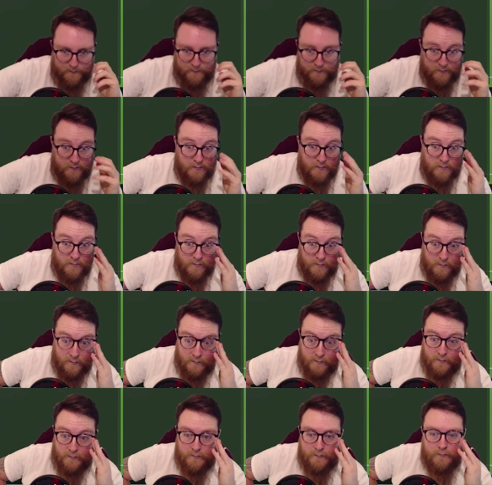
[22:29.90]

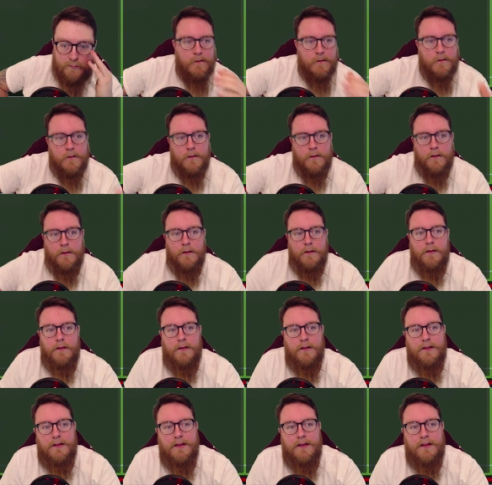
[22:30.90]
Nobody speaks.